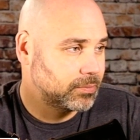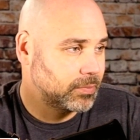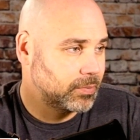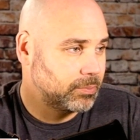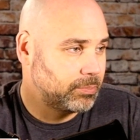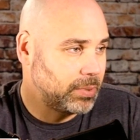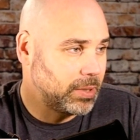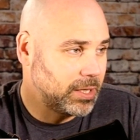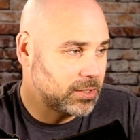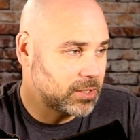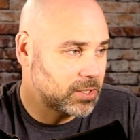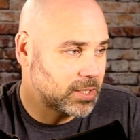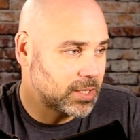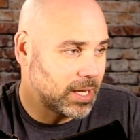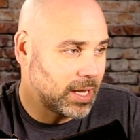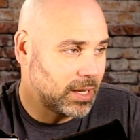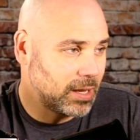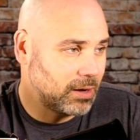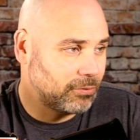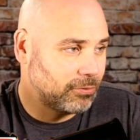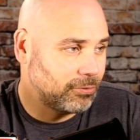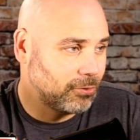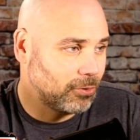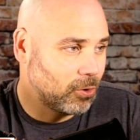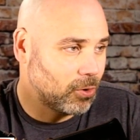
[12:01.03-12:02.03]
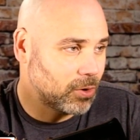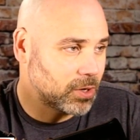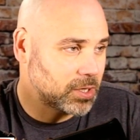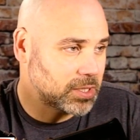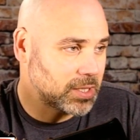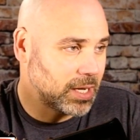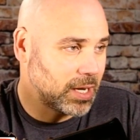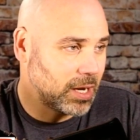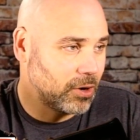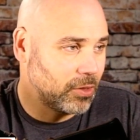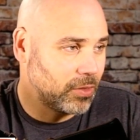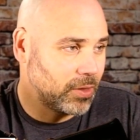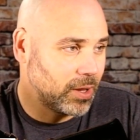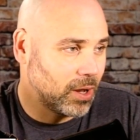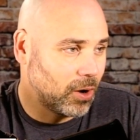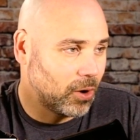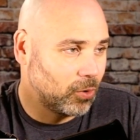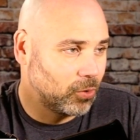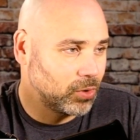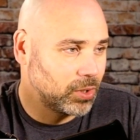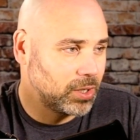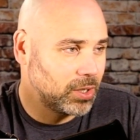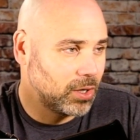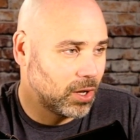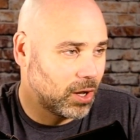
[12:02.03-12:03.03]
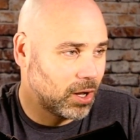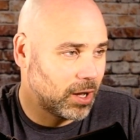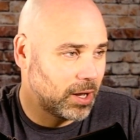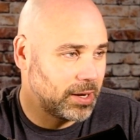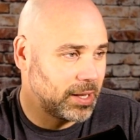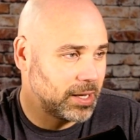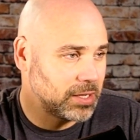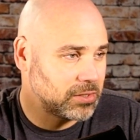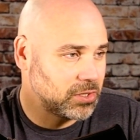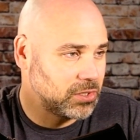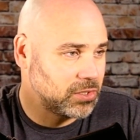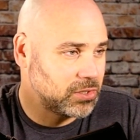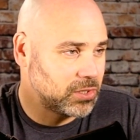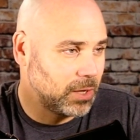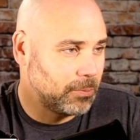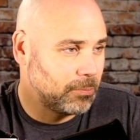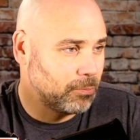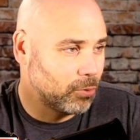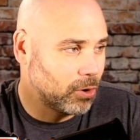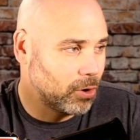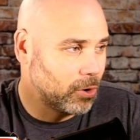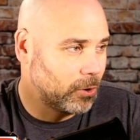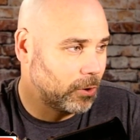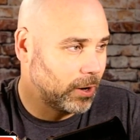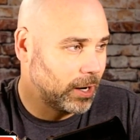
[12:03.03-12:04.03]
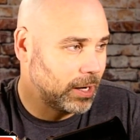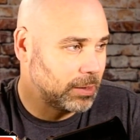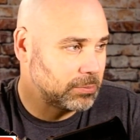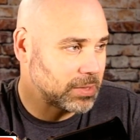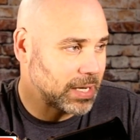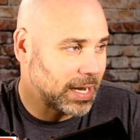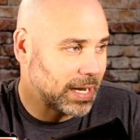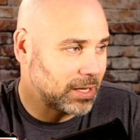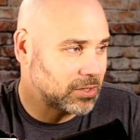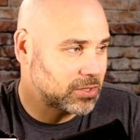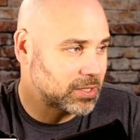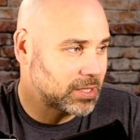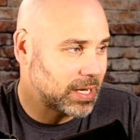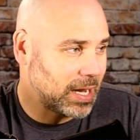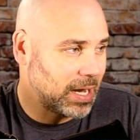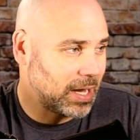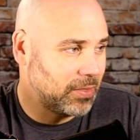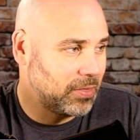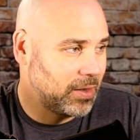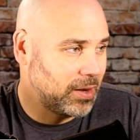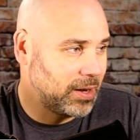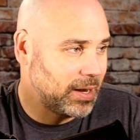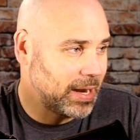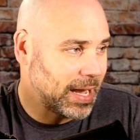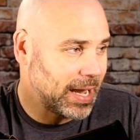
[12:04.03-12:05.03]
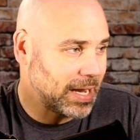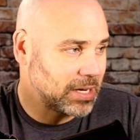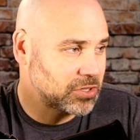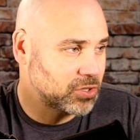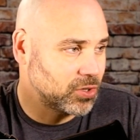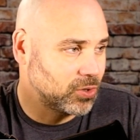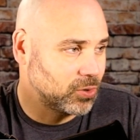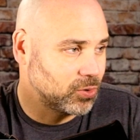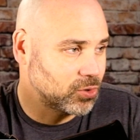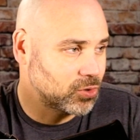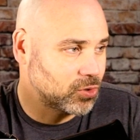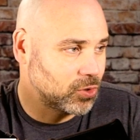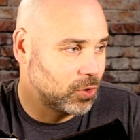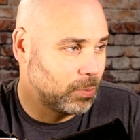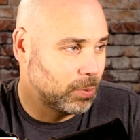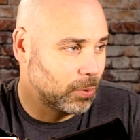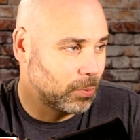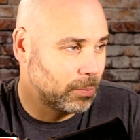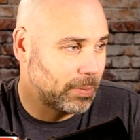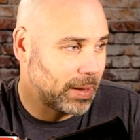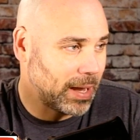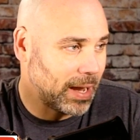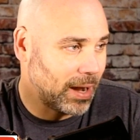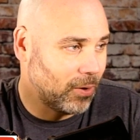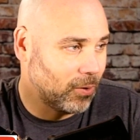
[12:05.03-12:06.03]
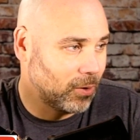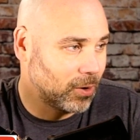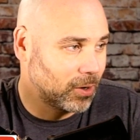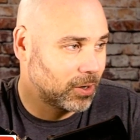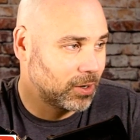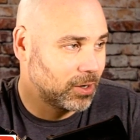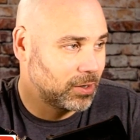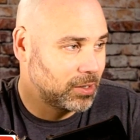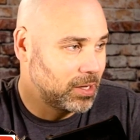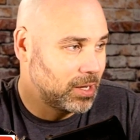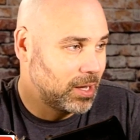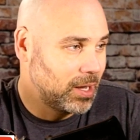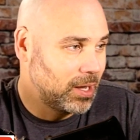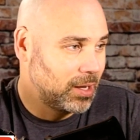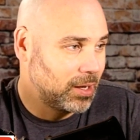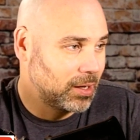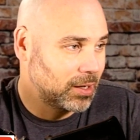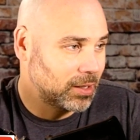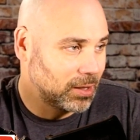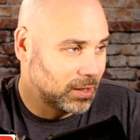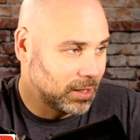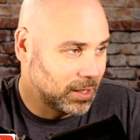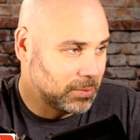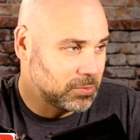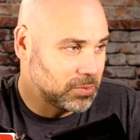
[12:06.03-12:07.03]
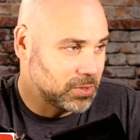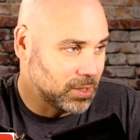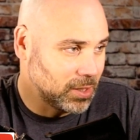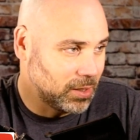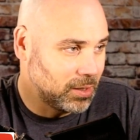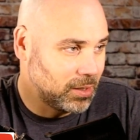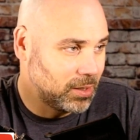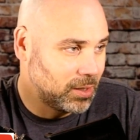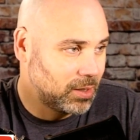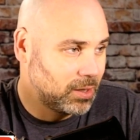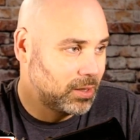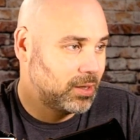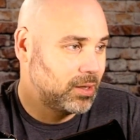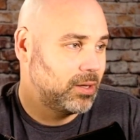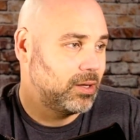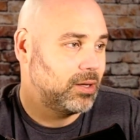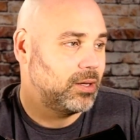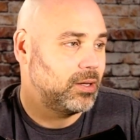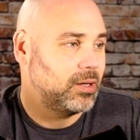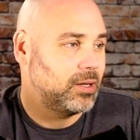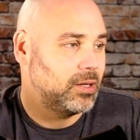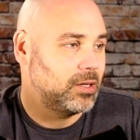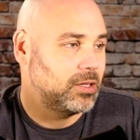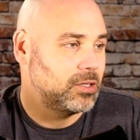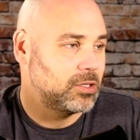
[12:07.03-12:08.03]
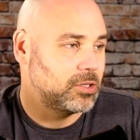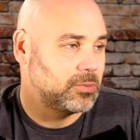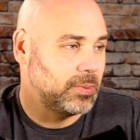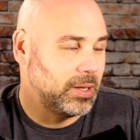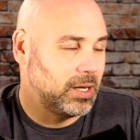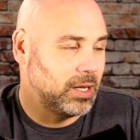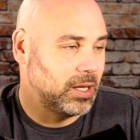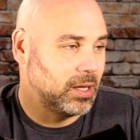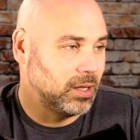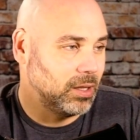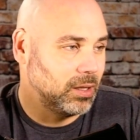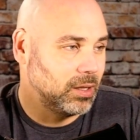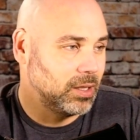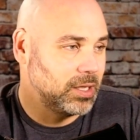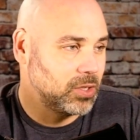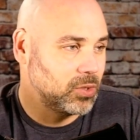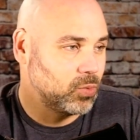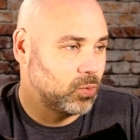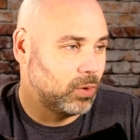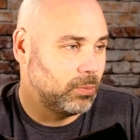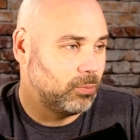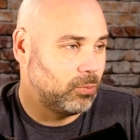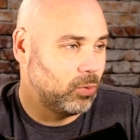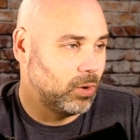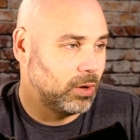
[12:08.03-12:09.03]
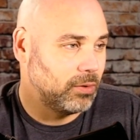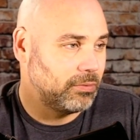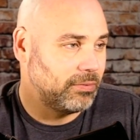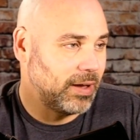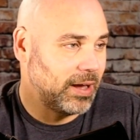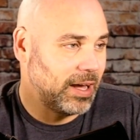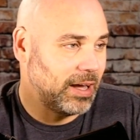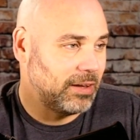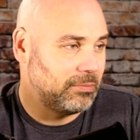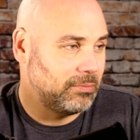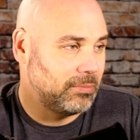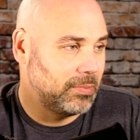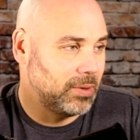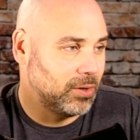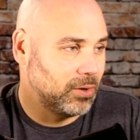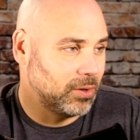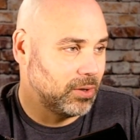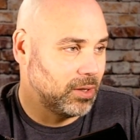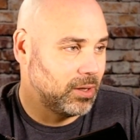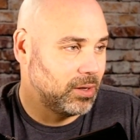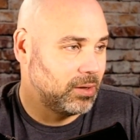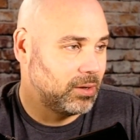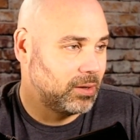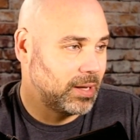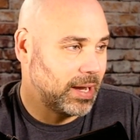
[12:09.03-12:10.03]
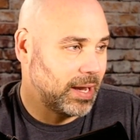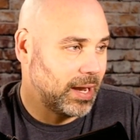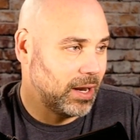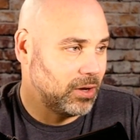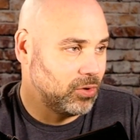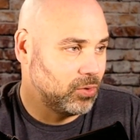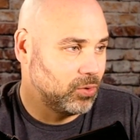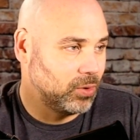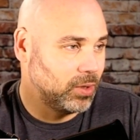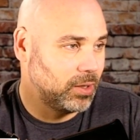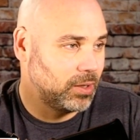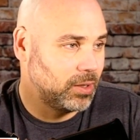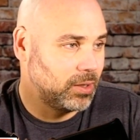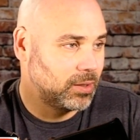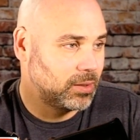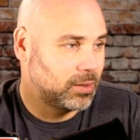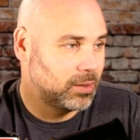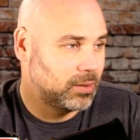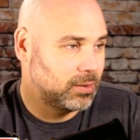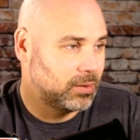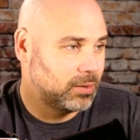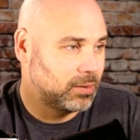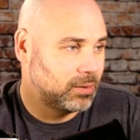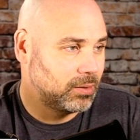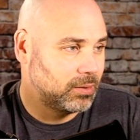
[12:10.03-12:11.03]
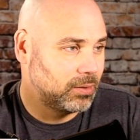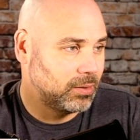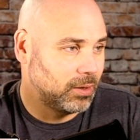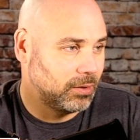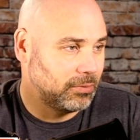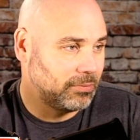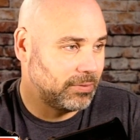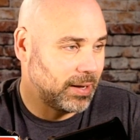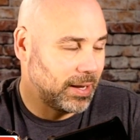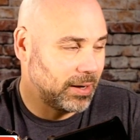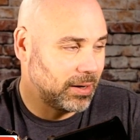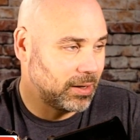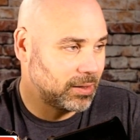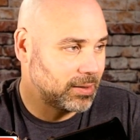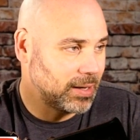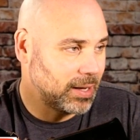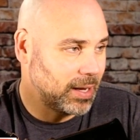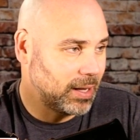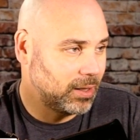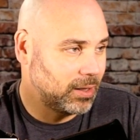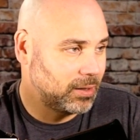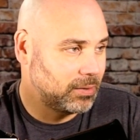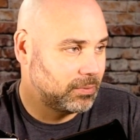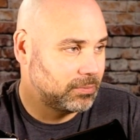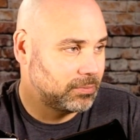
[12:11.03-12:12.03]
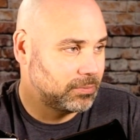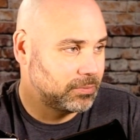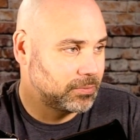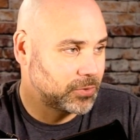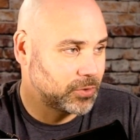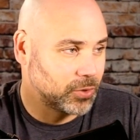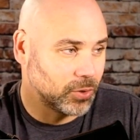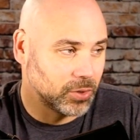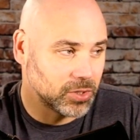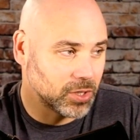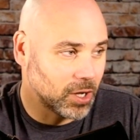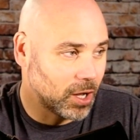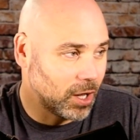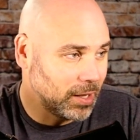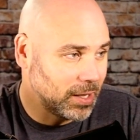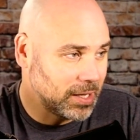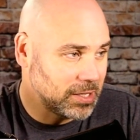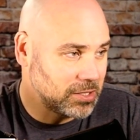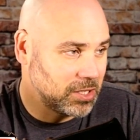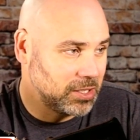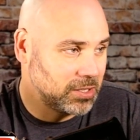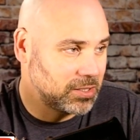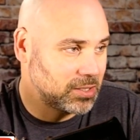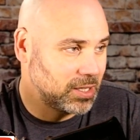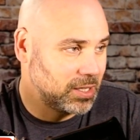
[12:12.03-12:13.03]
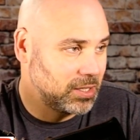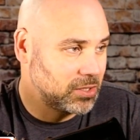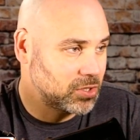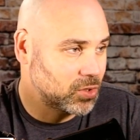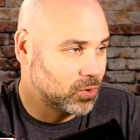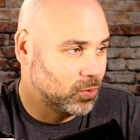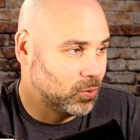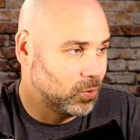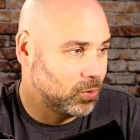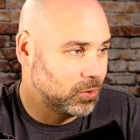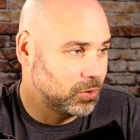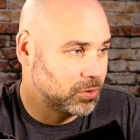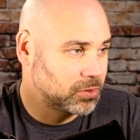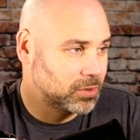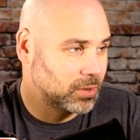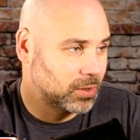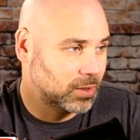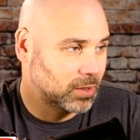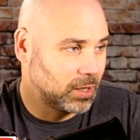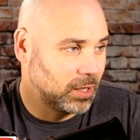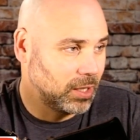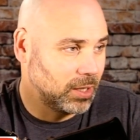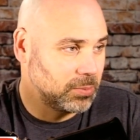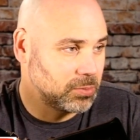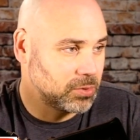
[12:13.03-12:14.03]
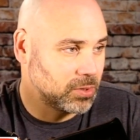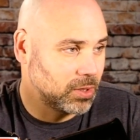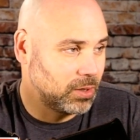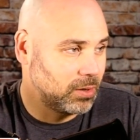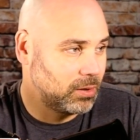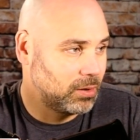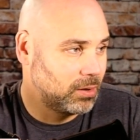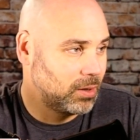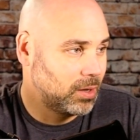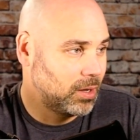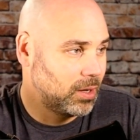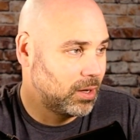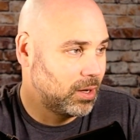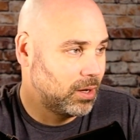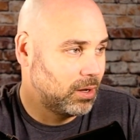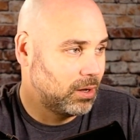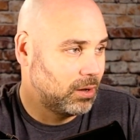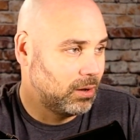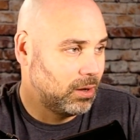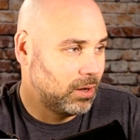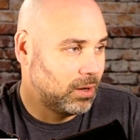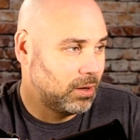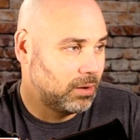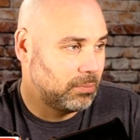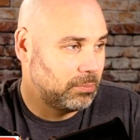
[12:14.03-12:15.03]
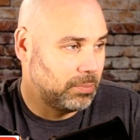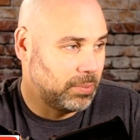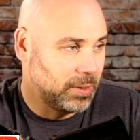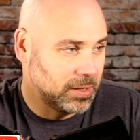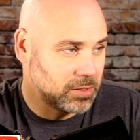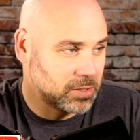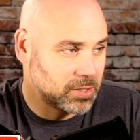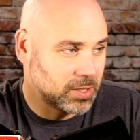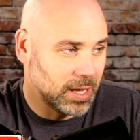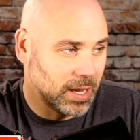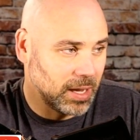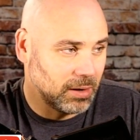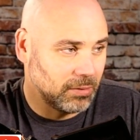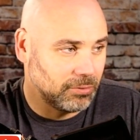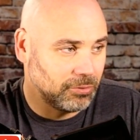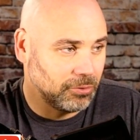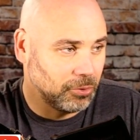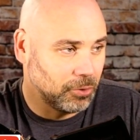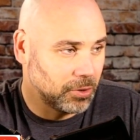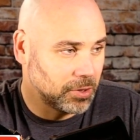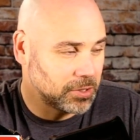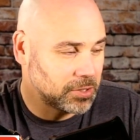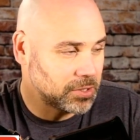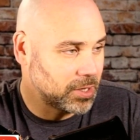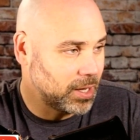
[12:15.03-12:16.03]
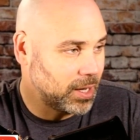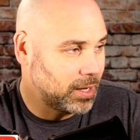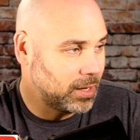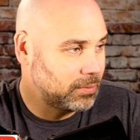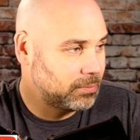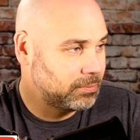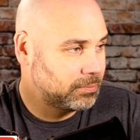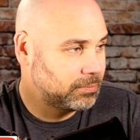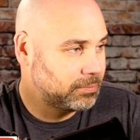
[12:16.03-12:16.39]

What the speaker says: Penn State and Florida State are the only non-SEC programs outside the national superpower, Clemson, spending at least $1.5 million annually on finding talent. So it's all SEC schools, Clemson, Penn State, and Florida State.